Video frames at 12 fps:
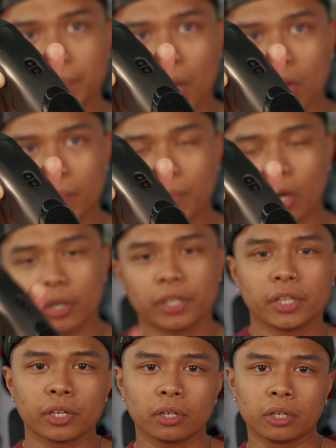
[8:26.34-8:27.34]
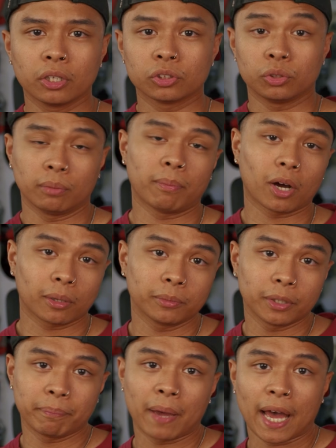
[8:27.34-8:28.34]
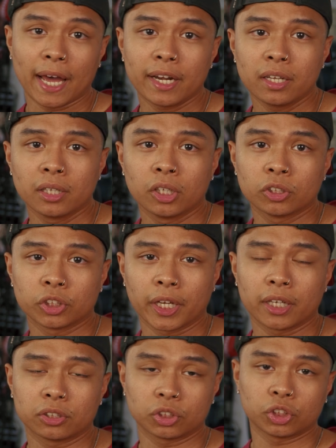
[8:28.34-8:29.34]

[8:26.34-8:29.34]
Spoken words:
bottom part here to the bottom of the pad to get it to